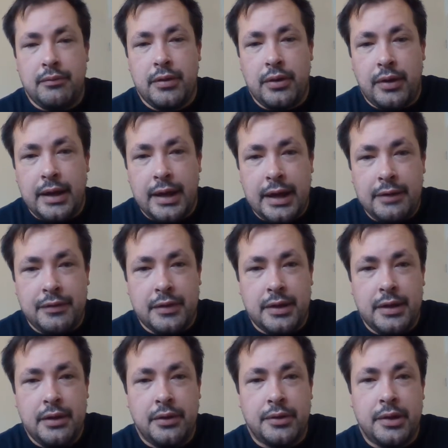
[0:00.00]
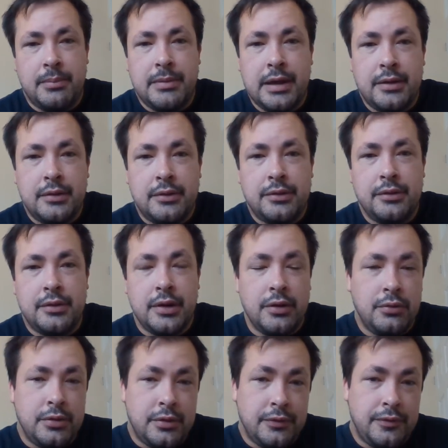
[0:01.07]
rely heavily on the men to
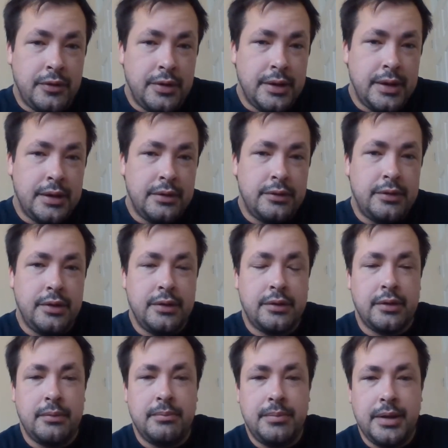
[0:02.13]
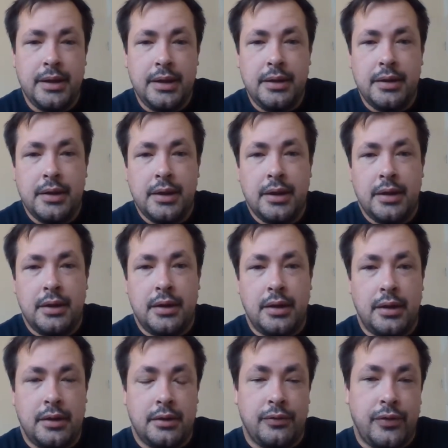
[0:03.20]
deal with the finances and be
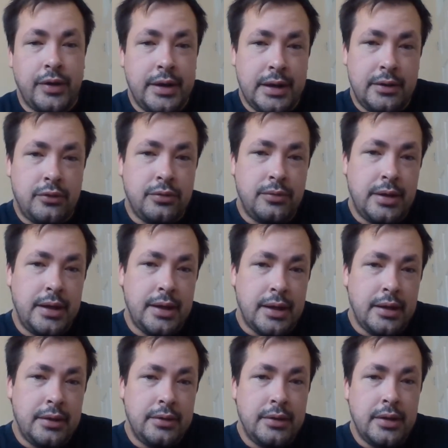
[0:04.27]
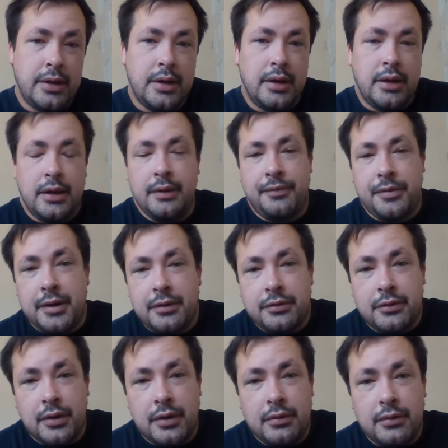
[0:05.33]
uh, the financial head. If
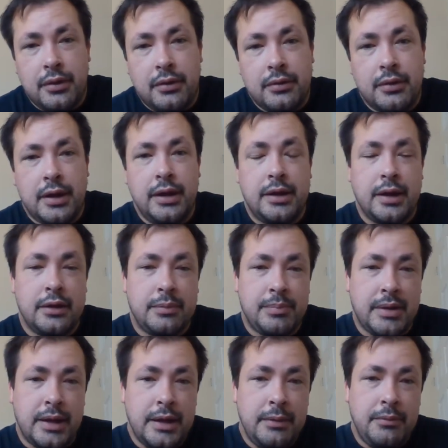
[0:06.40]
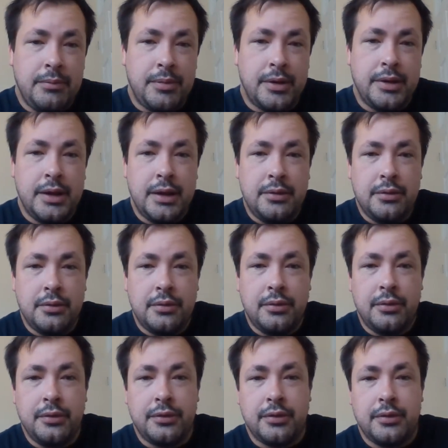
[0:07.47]
things go wrong, he gets blamed by the
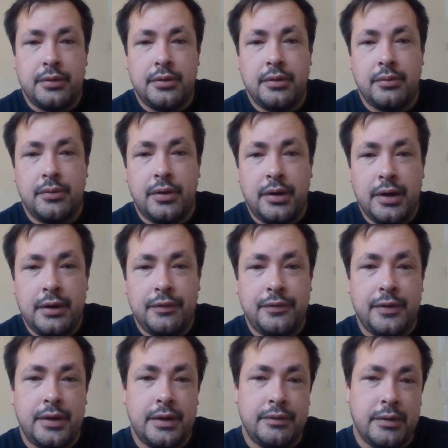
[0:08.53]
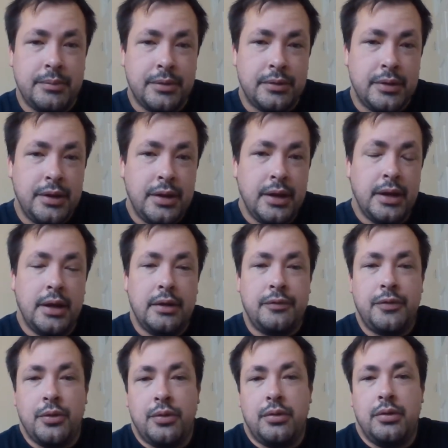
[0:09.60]
in-laws and the wife and everybody
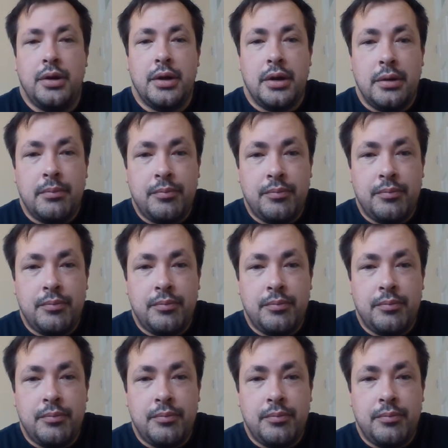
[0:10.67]
for